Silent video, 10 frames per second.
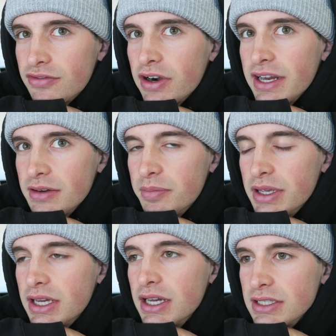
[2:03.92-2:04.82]
frightened
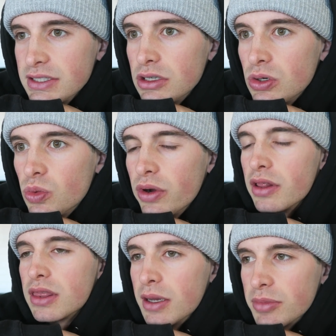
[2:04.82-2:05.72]
because
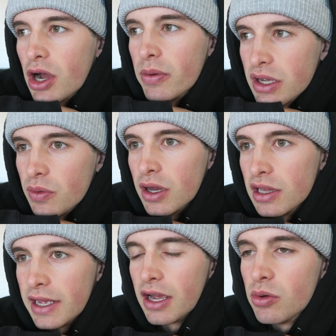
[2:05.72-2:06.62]
with them going
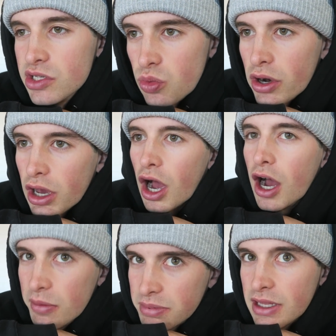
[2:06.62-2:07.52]
well, I always wanna
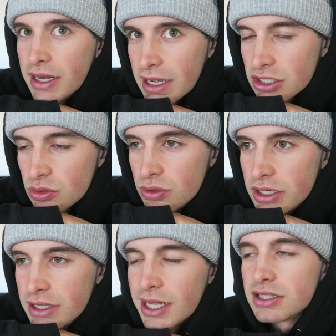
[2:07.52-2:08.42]
up the next
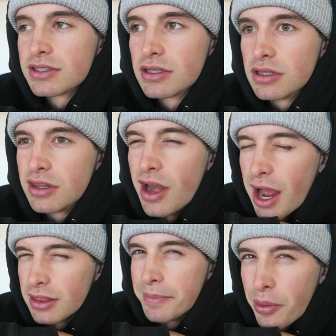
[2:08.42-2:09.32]
one. And that's
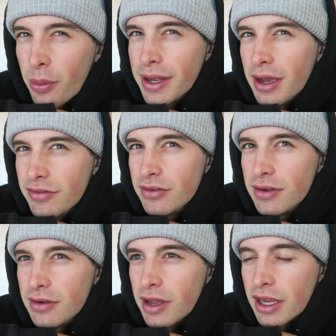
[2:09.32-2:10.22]
not the point of a
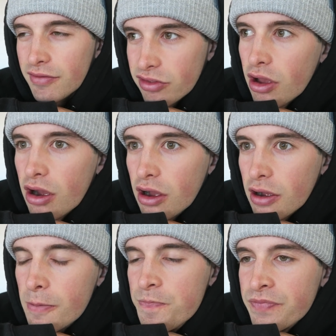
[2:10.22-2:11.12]
like a
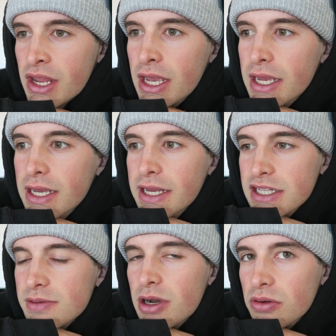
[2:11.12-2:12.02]
vlog.
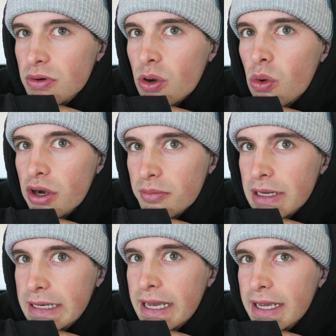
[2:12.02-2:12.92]
It's about recording
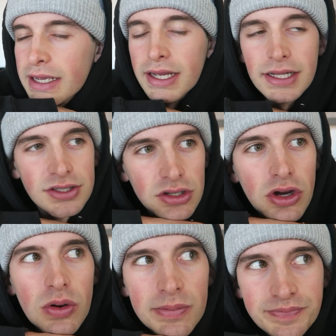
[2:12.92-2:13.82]
my day. And
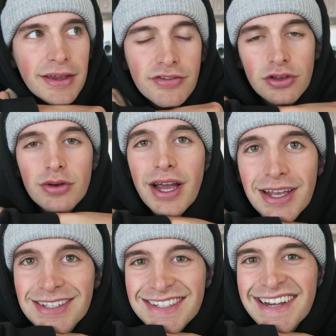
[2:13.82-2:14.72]
so if you
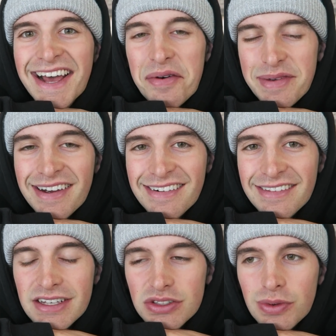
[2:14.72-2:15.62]
guys could help me out
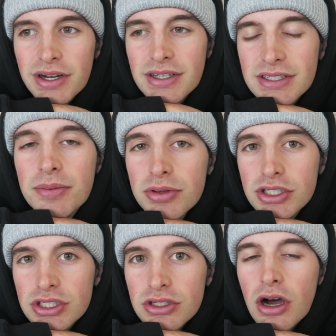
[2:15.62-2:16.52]
on this one,
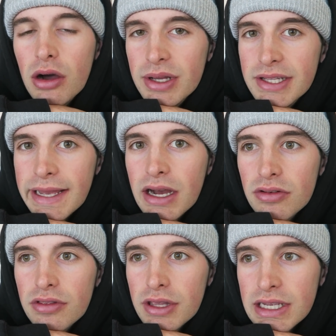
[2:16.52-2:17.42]
simply just comment
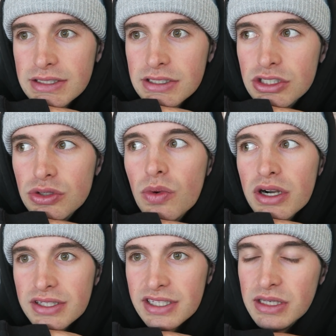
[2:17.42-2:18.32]
down things that you
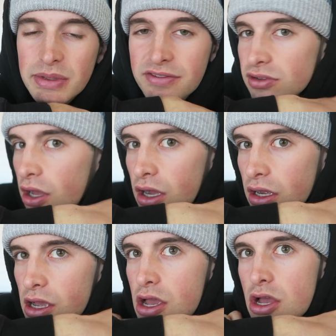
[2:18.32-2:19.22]
want to see me
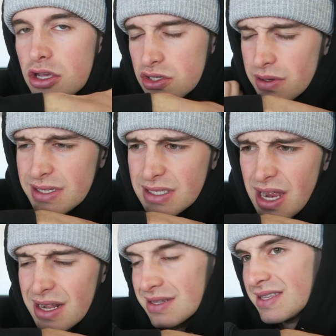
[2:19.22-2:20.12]
vlog so I
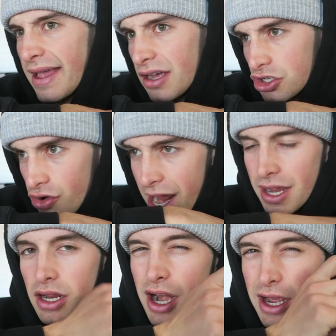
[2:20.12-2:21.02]
kind of stay on
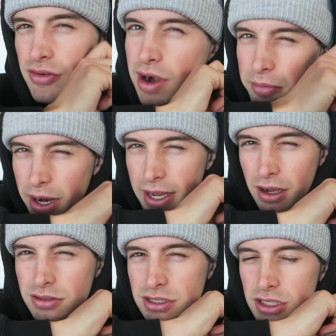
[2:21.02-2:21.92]
track and I can write my
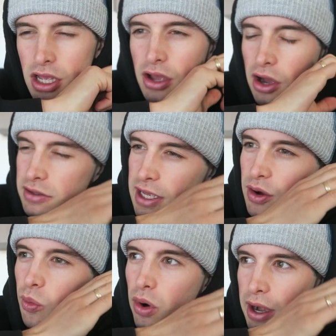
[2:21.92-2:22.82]
notes on
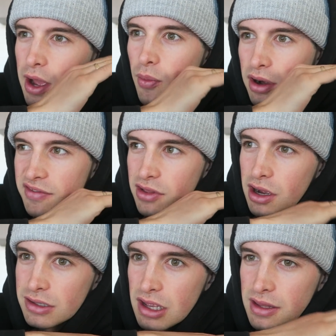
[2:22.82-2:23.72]
like what I want to
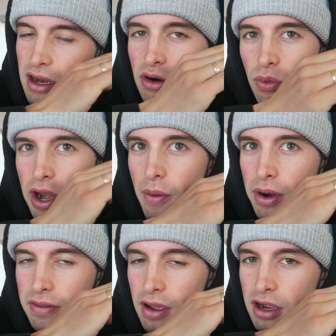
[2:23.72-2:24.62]
vlog that day or what I
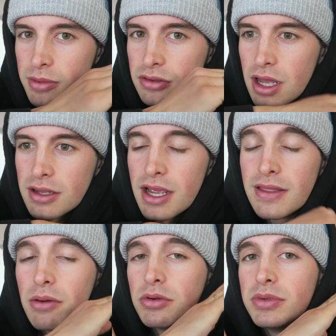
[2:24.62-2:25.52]
want to talk about that day.
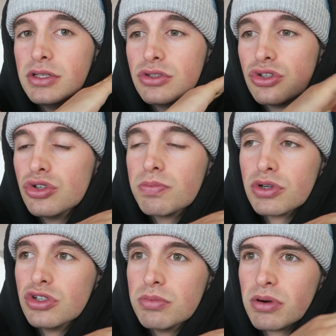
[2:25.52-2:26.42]
That would be
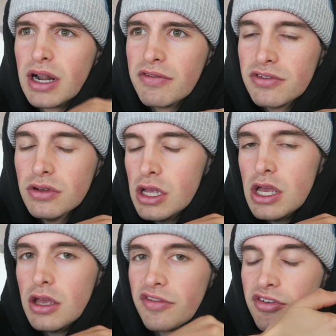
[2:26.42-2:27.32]
super, super helpful
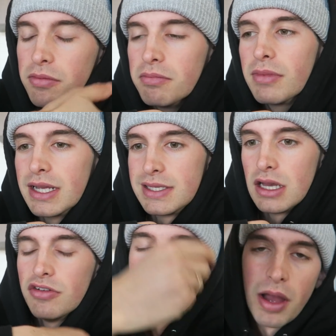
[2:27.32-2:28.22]
for
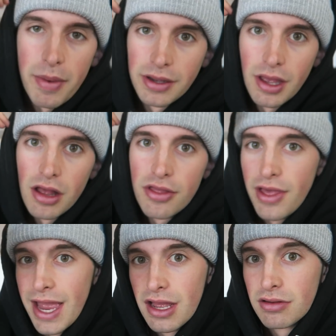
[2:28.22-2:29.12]
myself, my mental health,
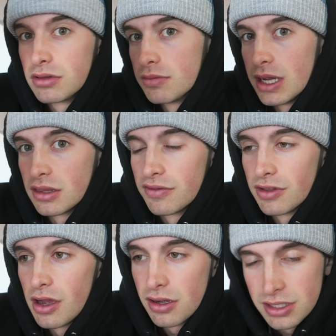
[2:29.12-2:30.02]
and to make the
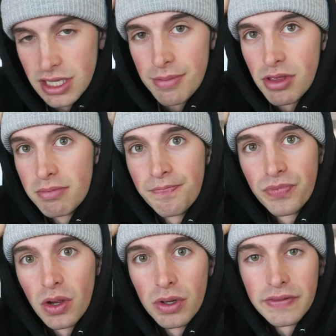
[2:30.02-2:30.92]
vlogs and keep them
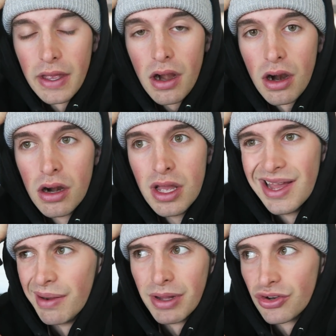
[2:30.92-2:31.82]
what they are.
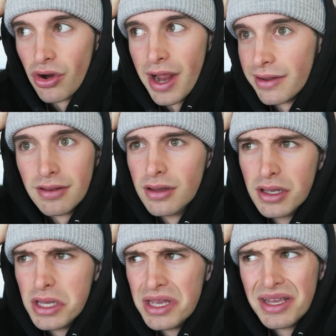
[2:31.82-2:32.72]
I'm not trying to
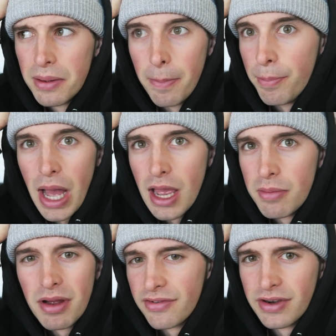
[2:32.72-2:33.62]
buy
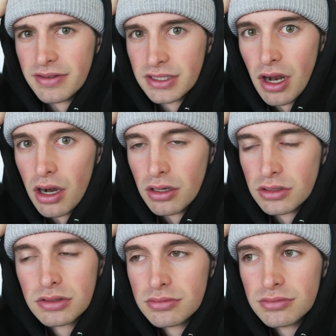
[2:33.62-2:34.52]
my friends
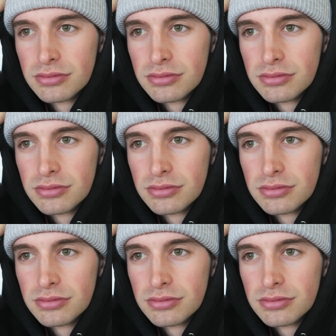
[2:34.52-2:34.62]
cars.